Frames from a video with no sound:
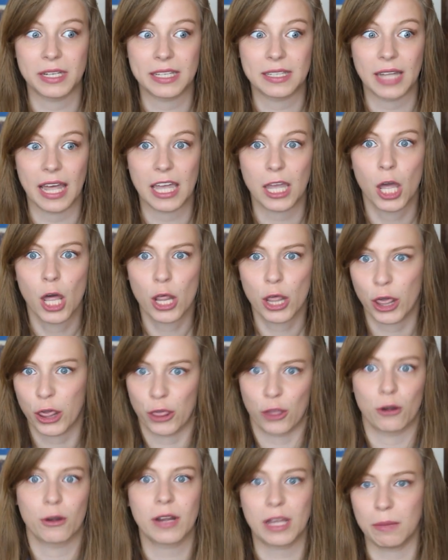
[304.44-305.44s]
need like
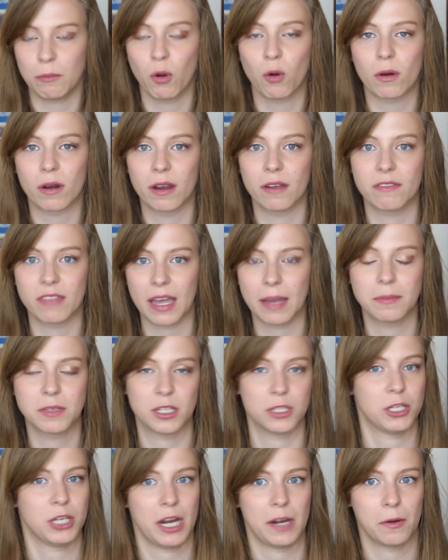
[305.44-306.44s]
30 more of them
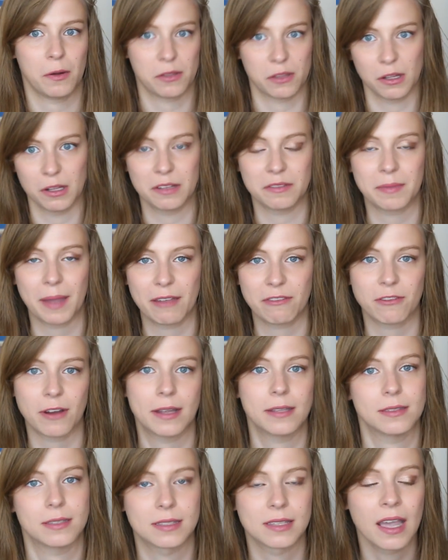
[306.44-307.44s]
to share with all of my
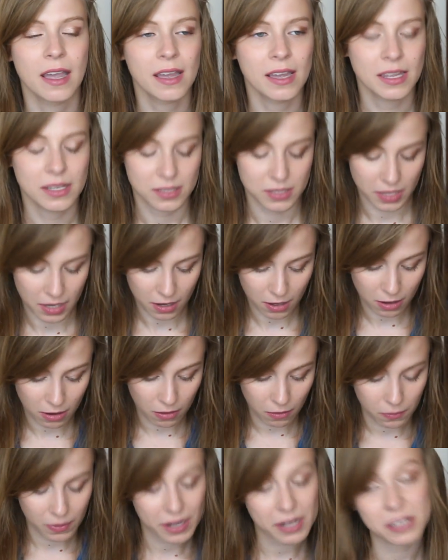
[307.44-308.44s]
friends.
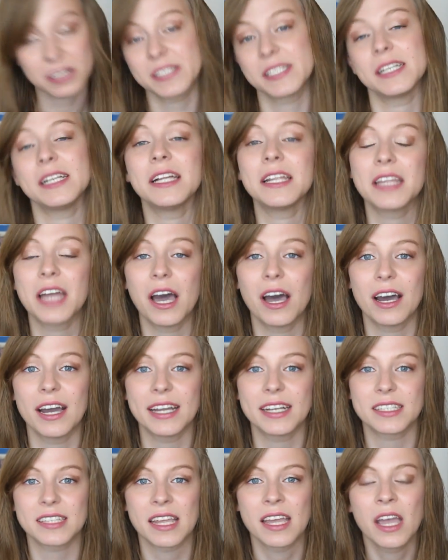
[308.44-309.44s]
So we're still on the
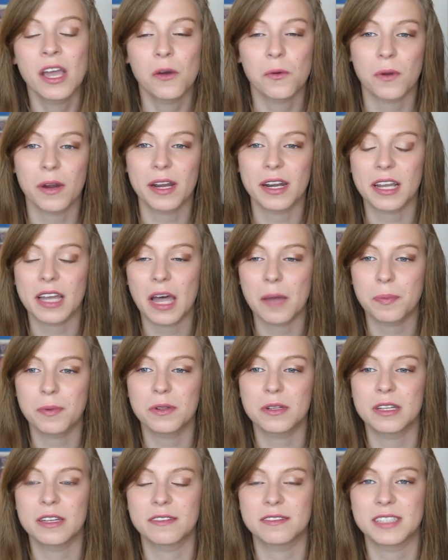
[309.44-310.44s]
hunt. We're in a
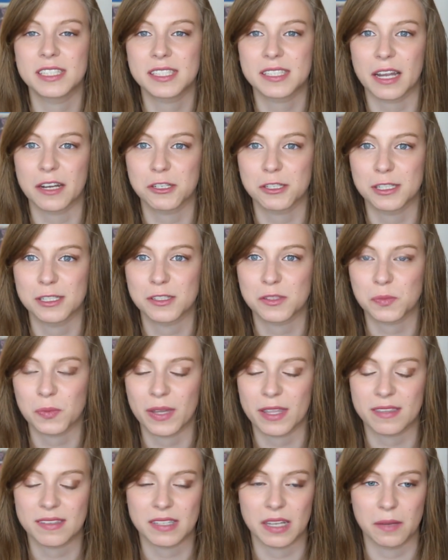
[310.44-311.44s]
couple of discussions
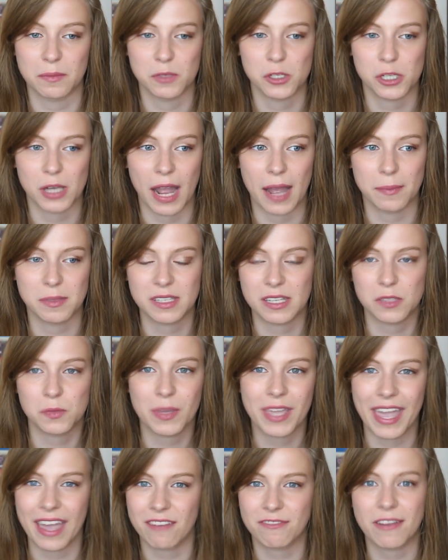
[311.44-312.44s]
with some shops because
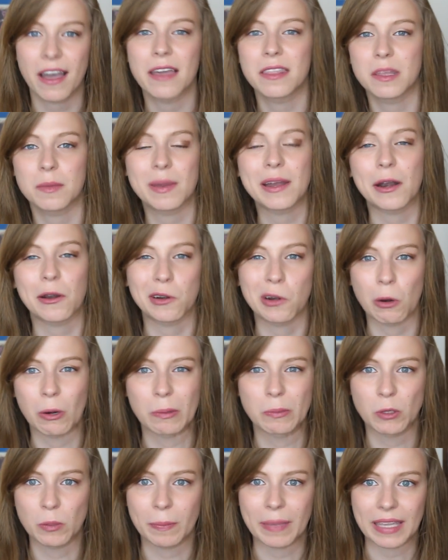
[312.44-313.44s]
we can't find them in our
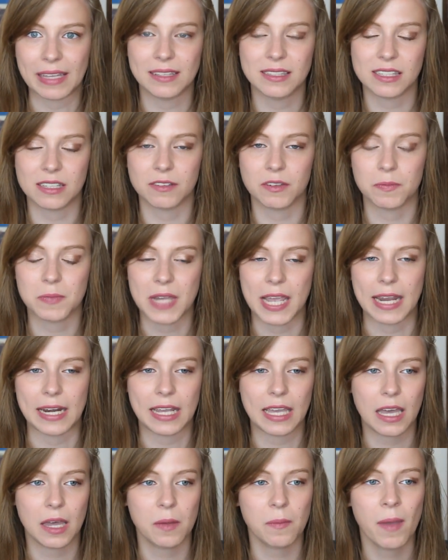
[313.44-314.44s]
normal means of
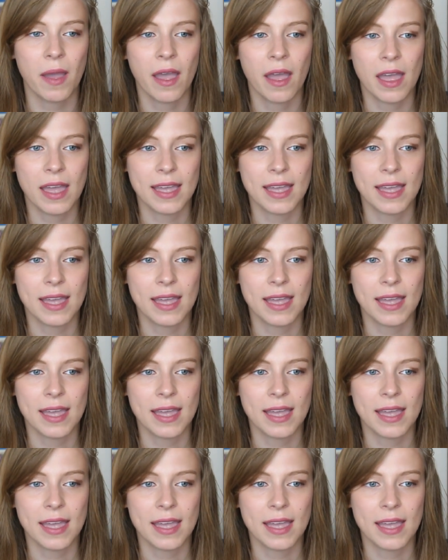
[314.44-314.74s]
obtaining them.